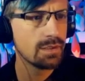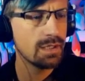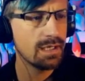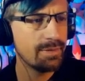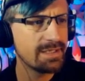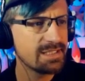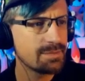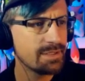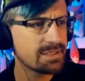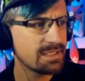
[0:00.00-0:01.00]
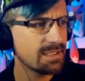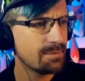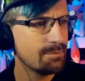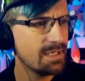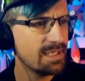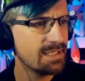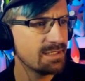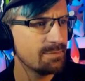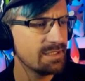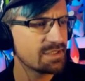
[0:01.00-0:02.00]
A painting depicting a man
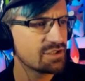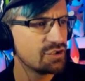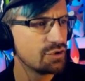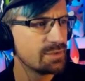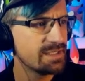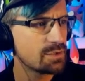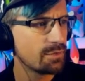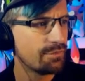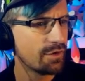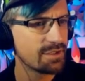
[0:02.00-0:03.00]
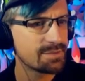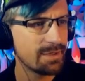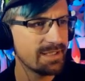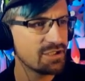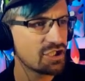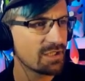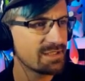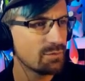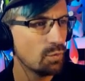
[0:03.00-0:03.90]
being seduced into a forest by an enchanting